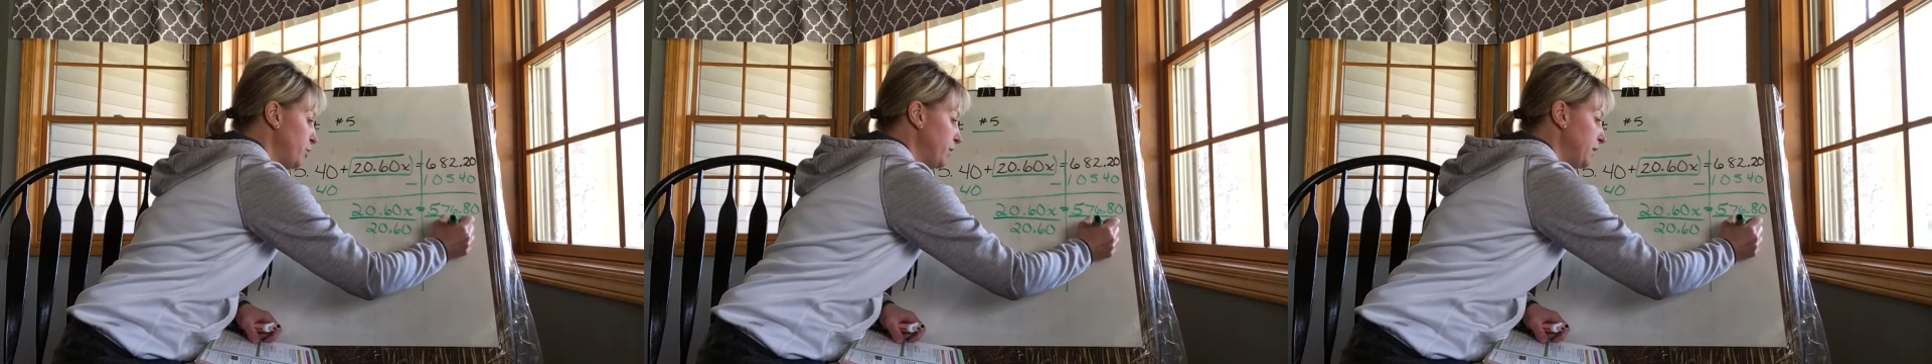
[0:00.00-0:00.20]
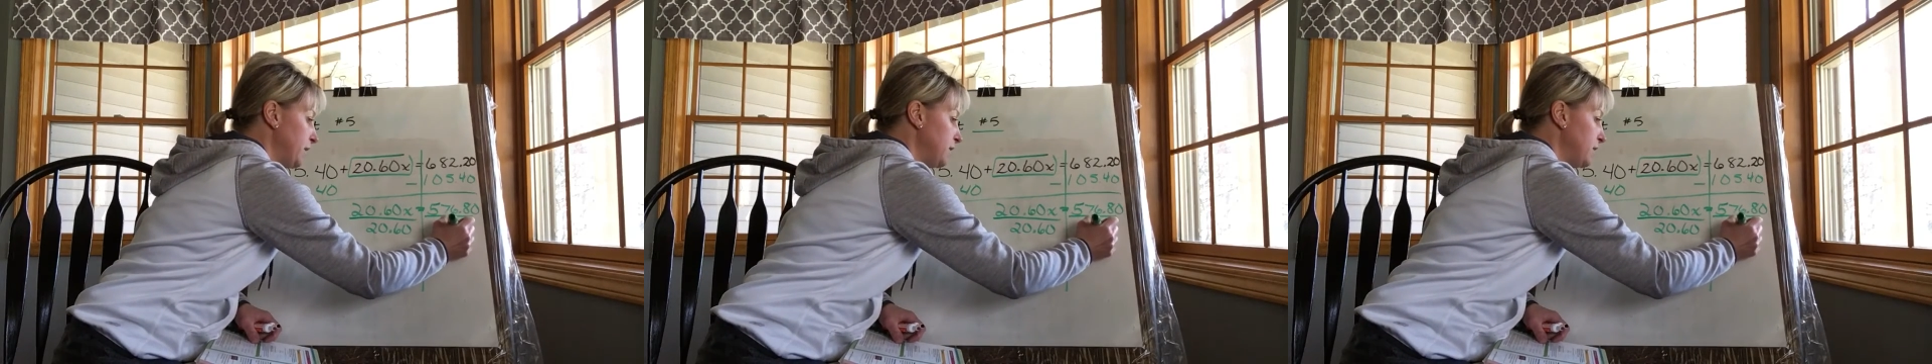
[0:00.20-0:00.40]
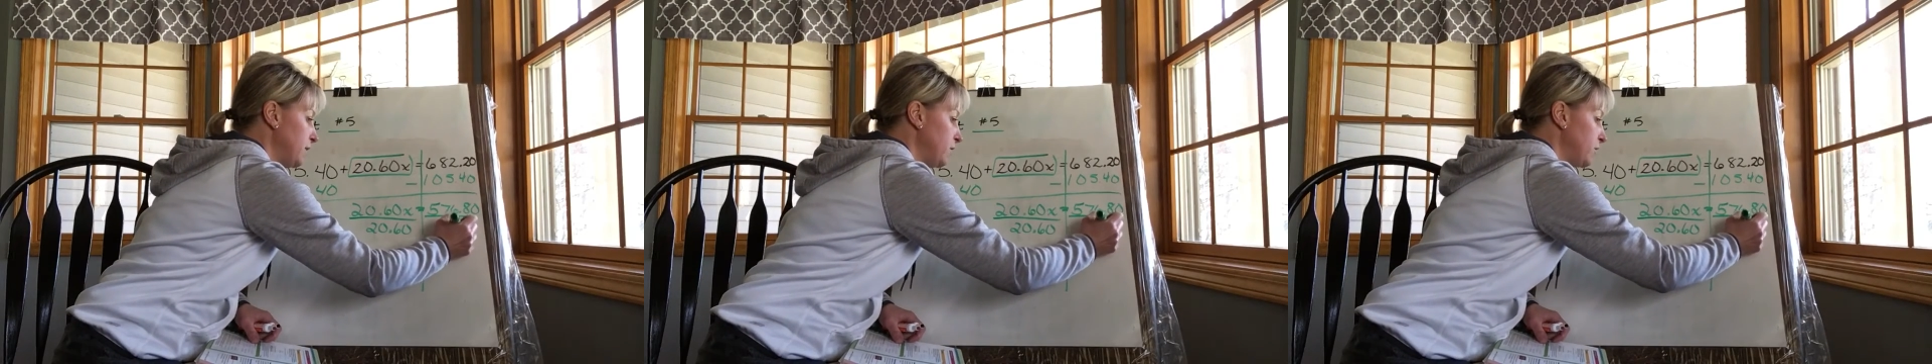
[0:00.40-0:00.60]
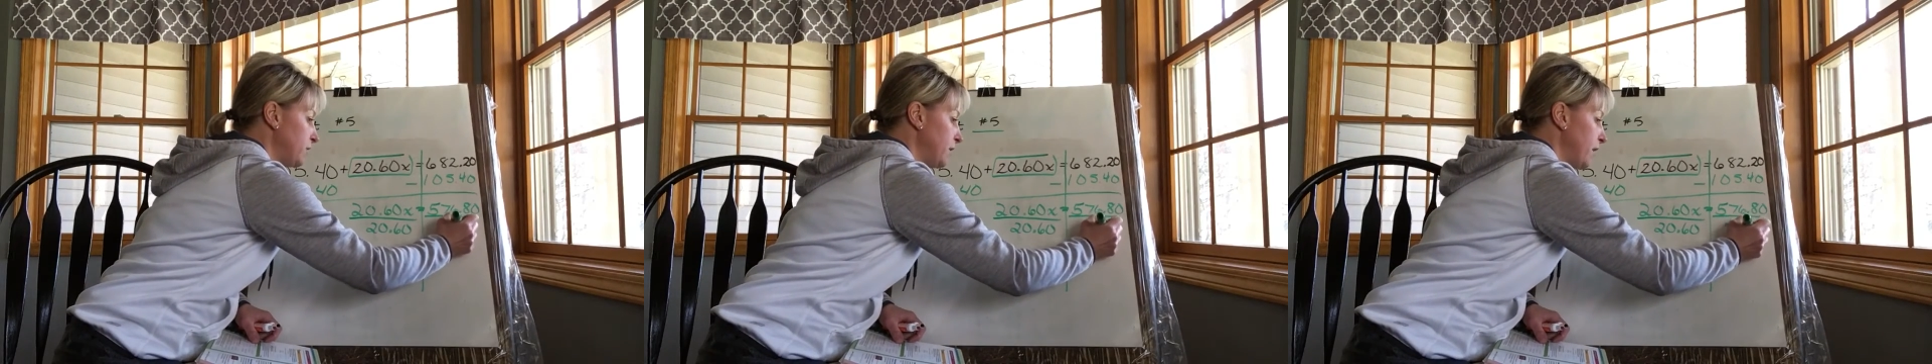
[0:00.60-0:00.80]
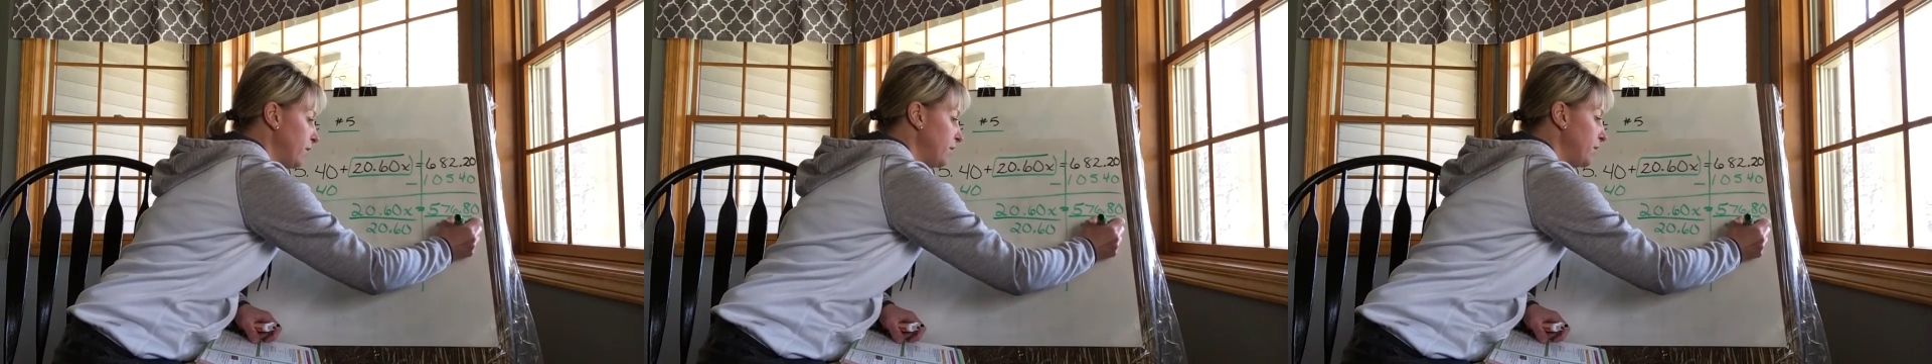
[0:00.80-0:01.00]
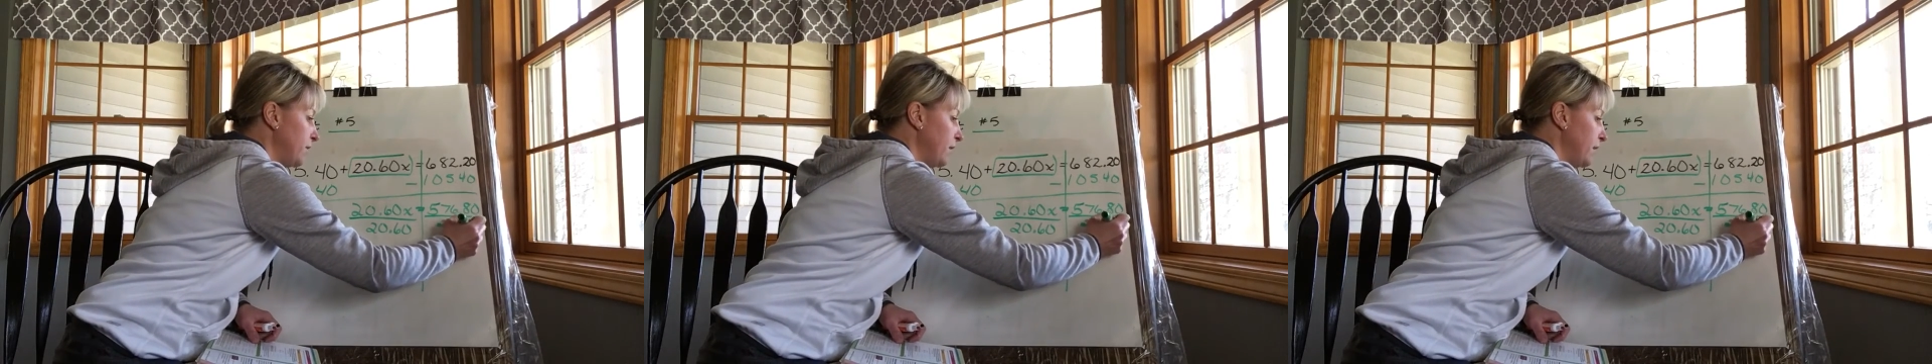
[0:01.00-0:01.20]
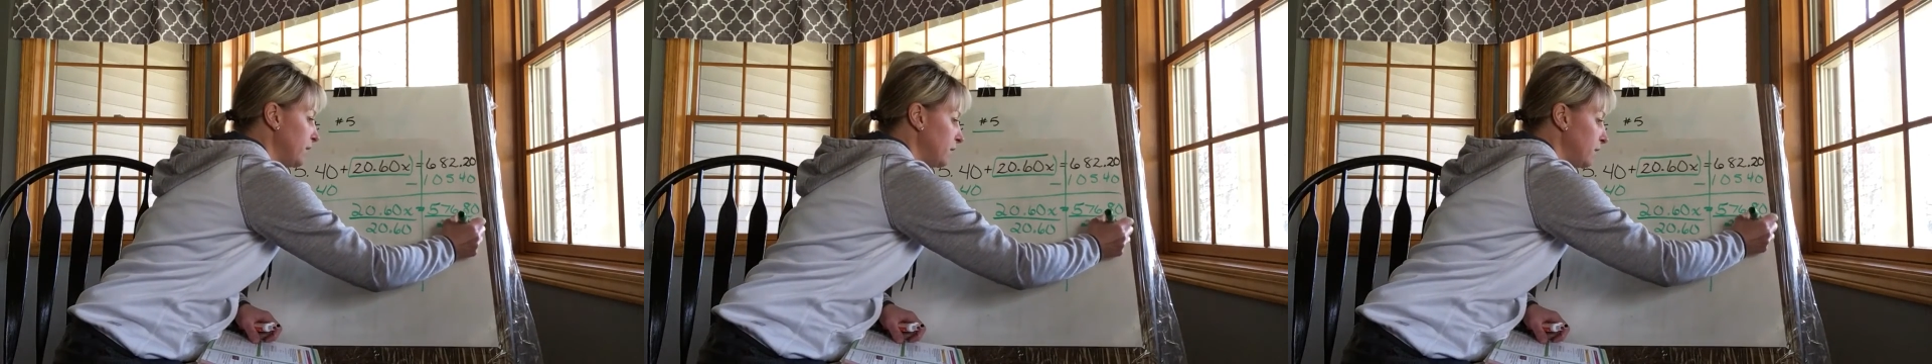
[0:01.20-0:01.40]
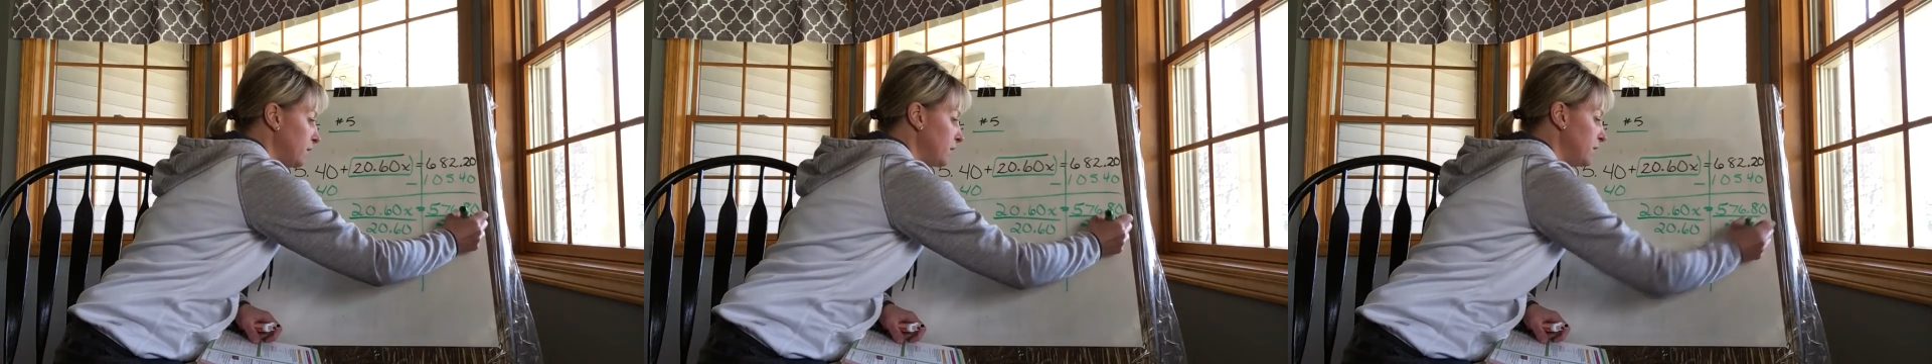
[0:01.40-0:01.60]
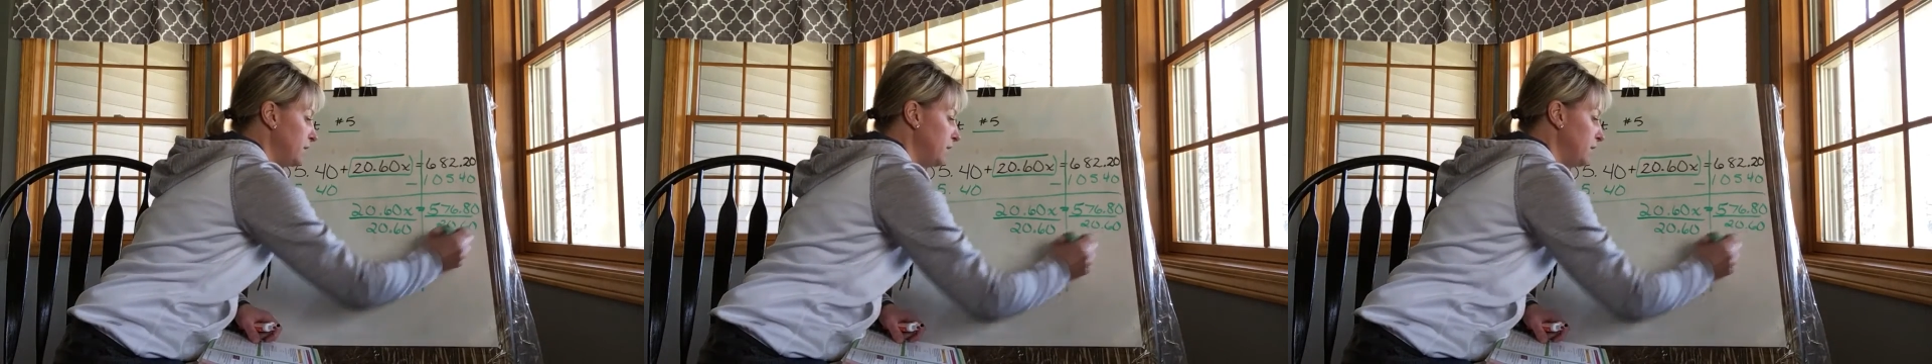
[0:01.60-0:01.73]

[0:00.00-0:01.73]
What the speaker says: put this into your calculator.